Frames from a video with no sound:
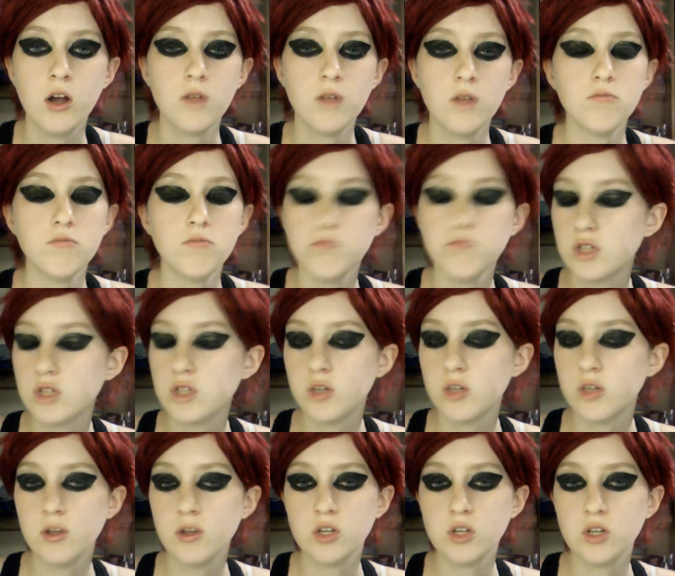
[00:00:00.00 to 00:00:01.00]
It just depends
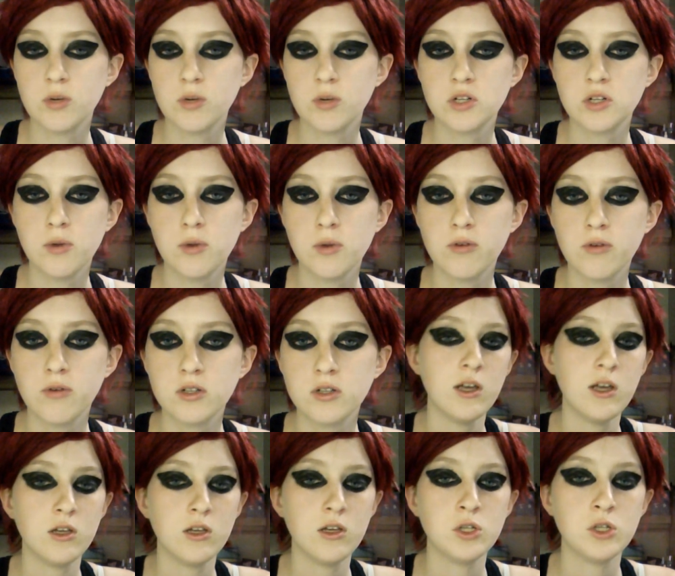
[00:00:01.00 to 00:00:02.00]
on personal preference.
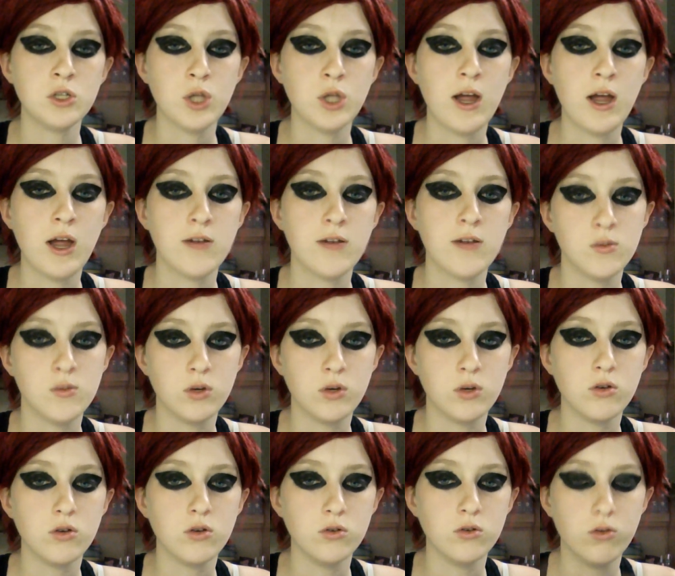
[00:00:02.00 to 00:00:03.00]
Usually I have someone go
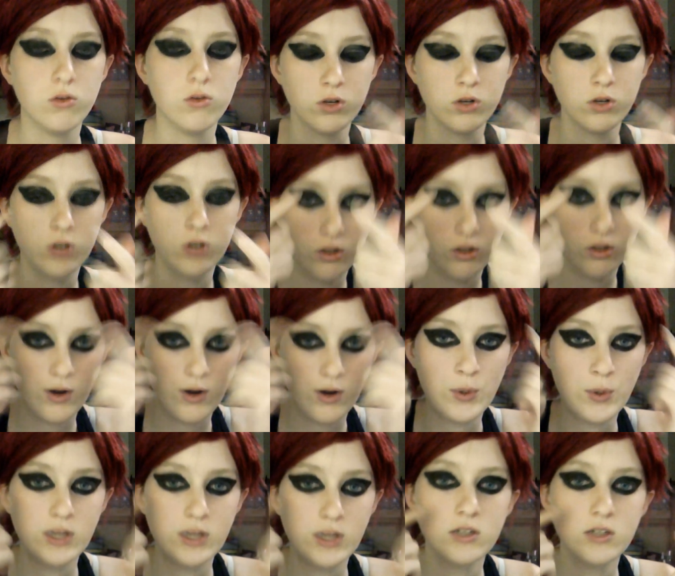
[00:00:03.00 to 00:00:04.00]
over and around it,